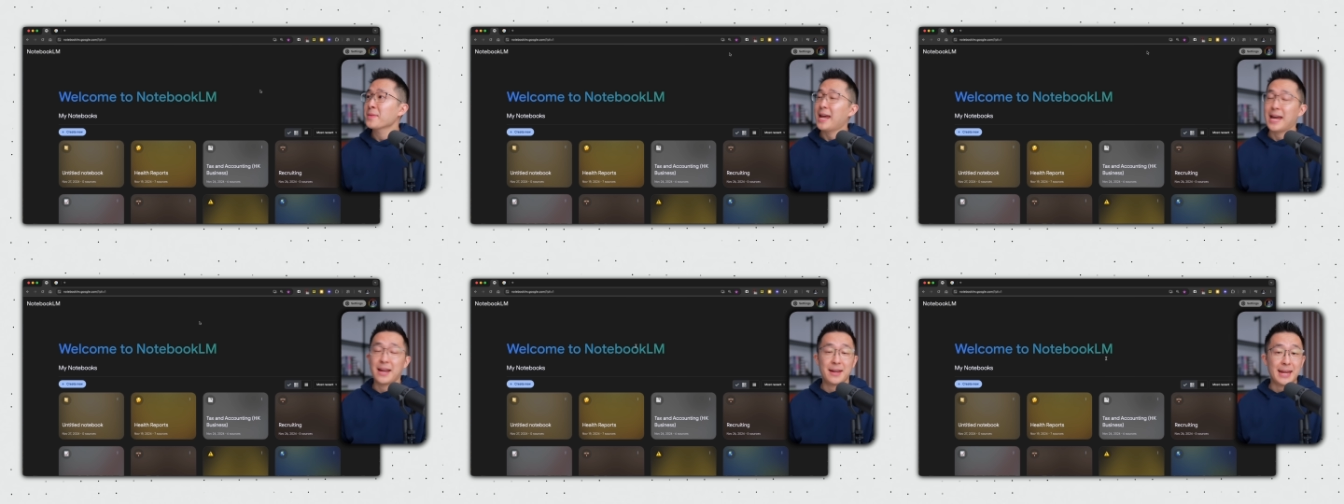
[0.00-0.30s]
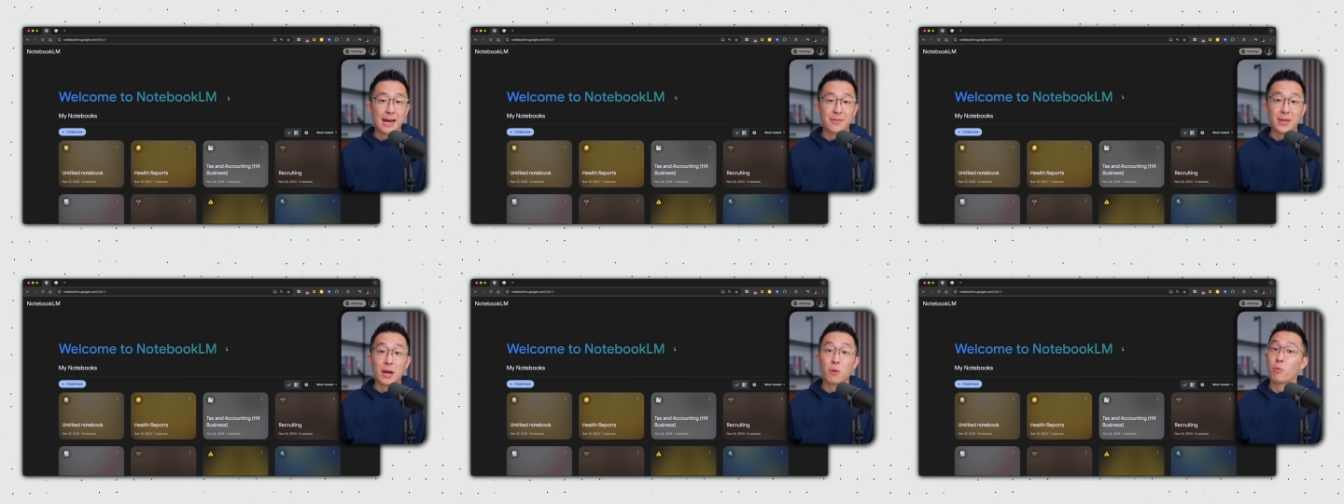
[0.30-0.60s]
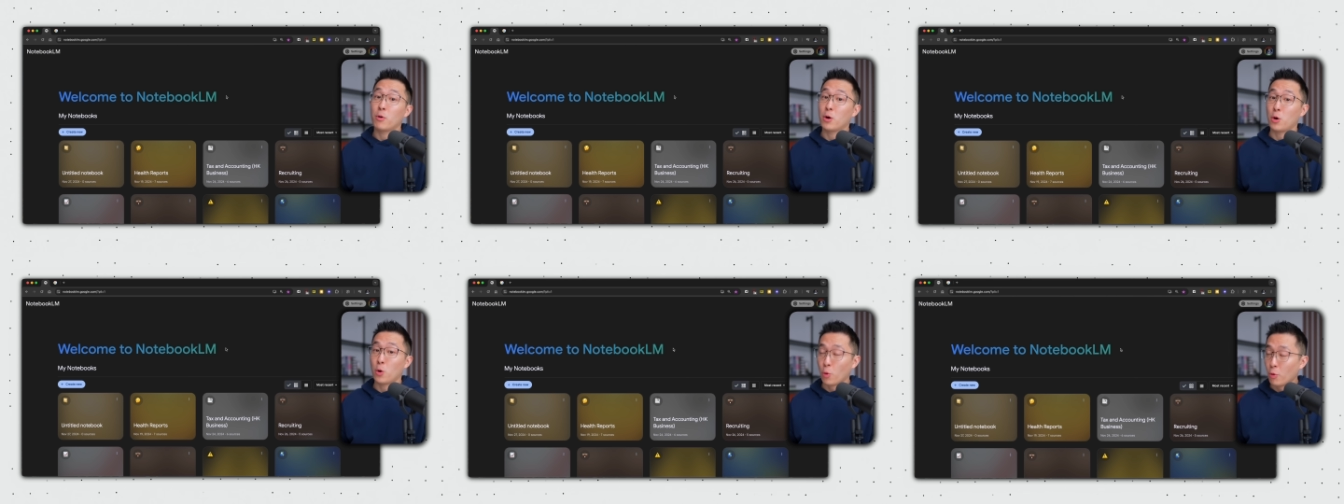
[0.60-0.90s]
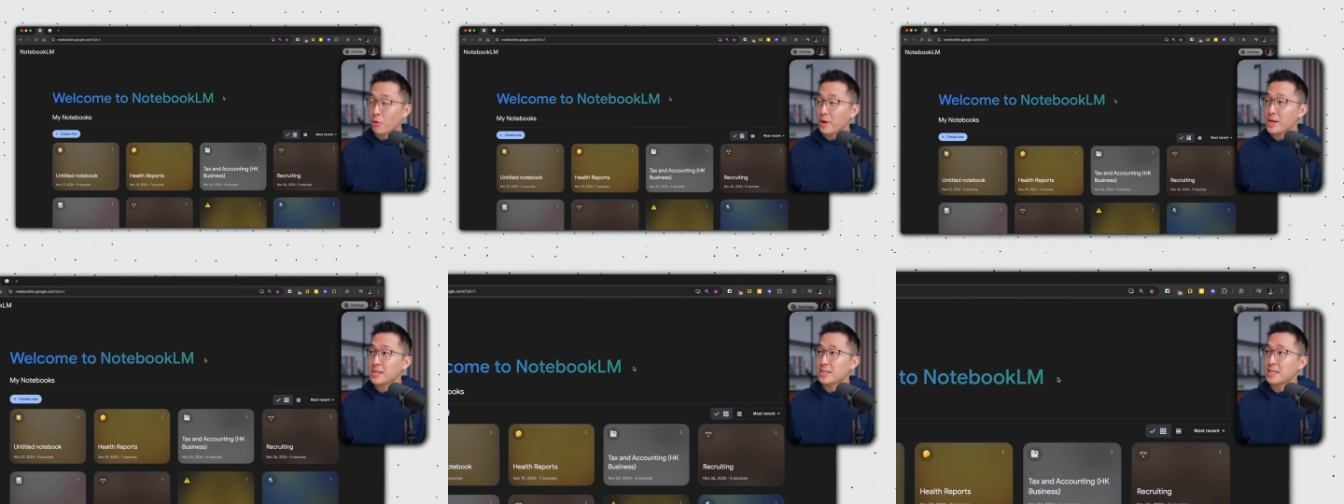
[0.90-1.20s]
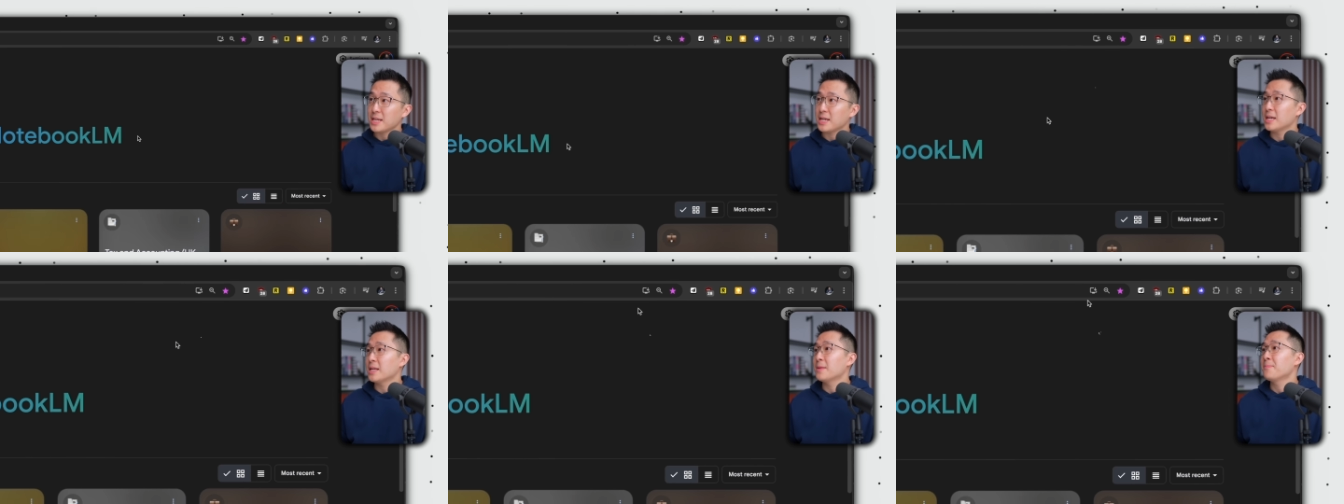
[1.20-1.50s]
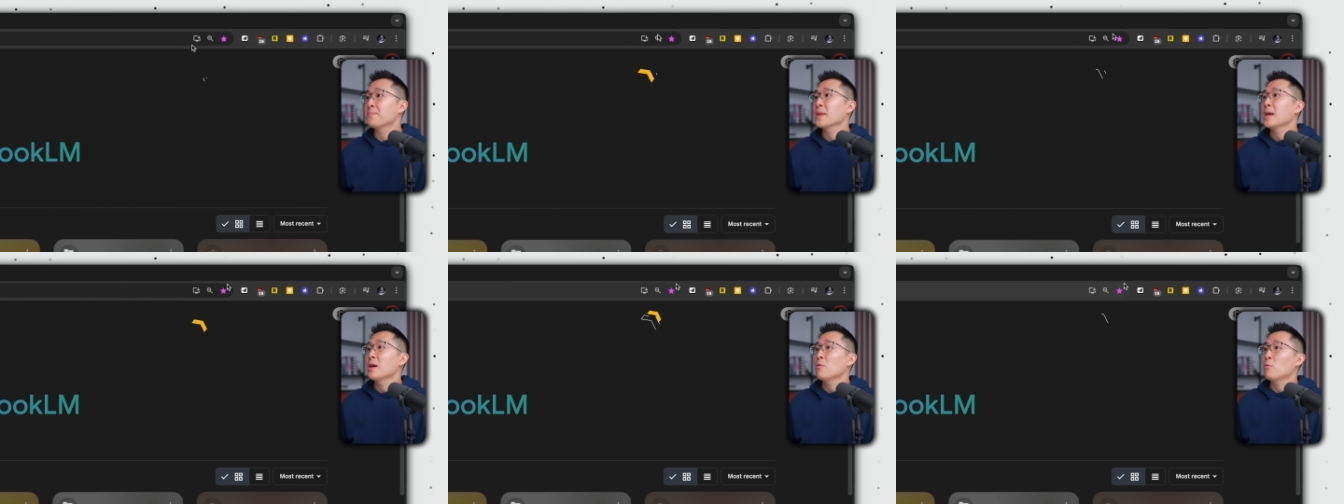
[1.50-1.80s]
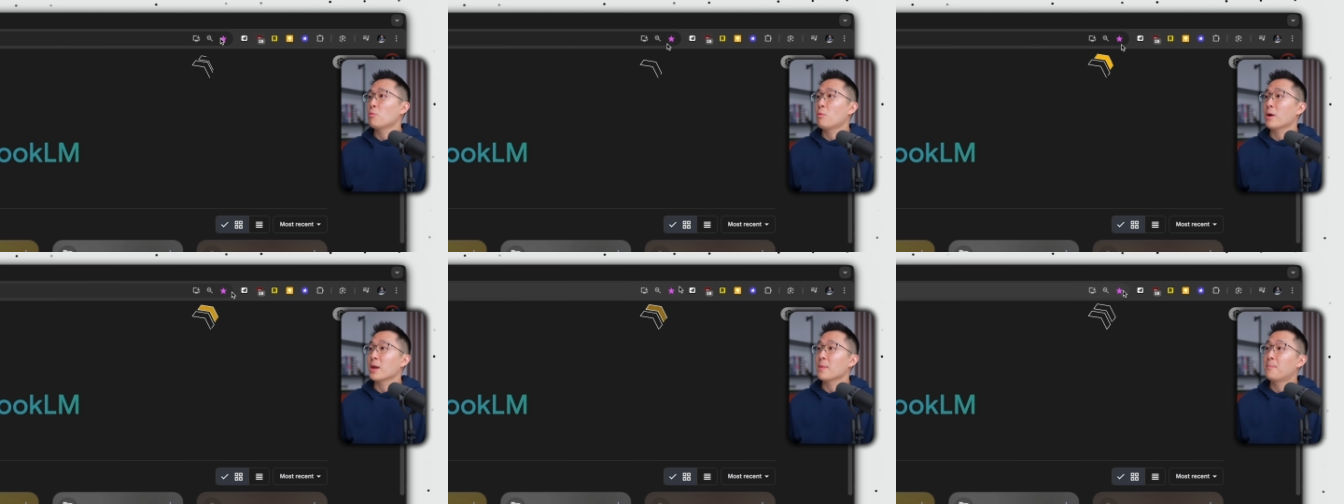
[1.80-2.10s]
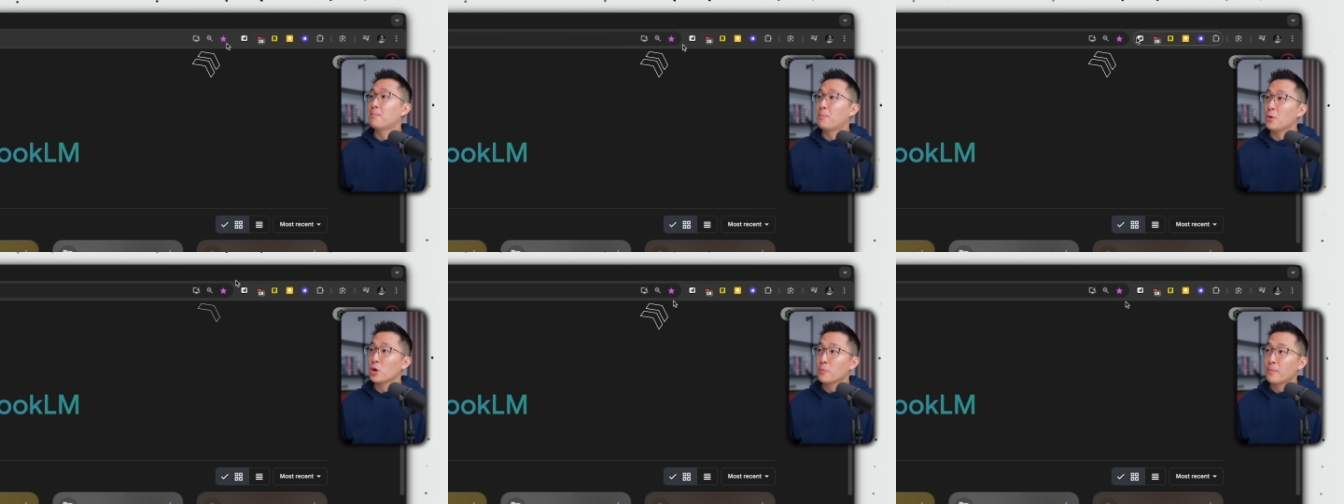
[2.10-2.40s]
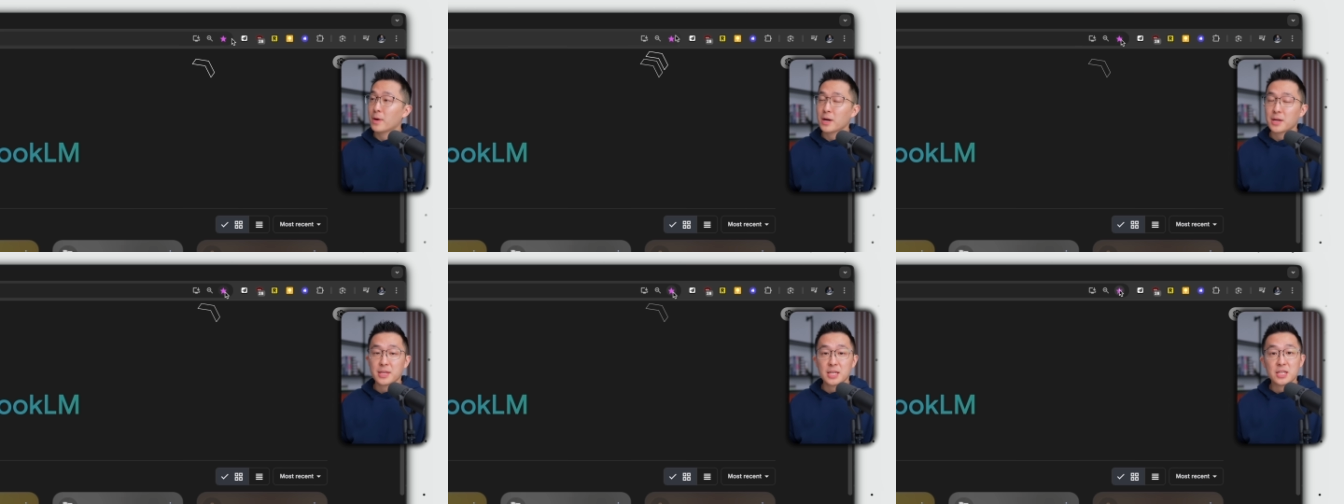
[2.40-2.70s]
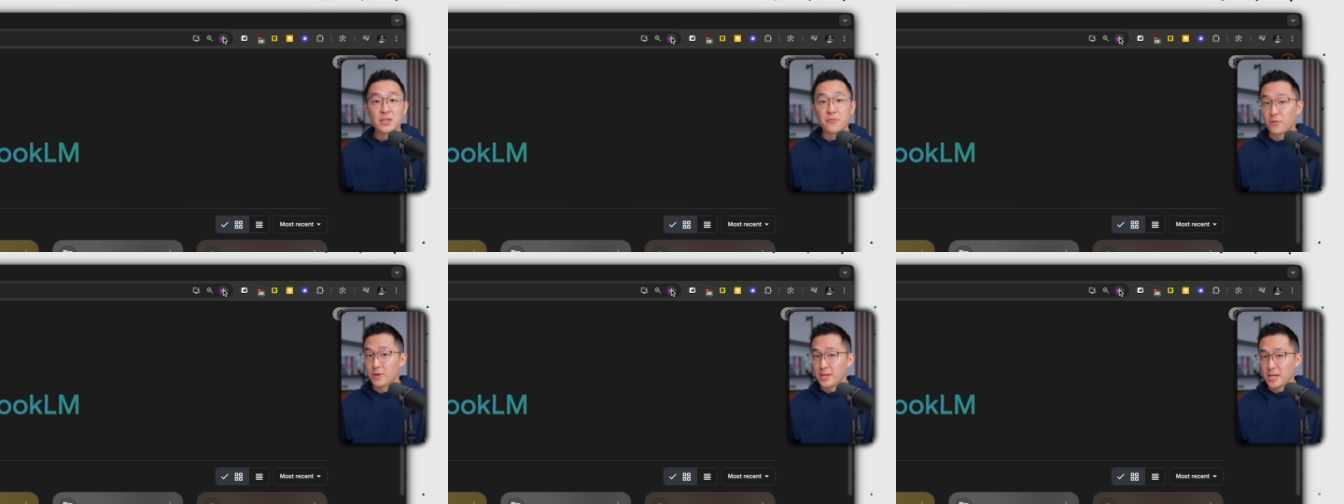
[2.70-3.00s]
And now that we're oriented, we want to bookmark this for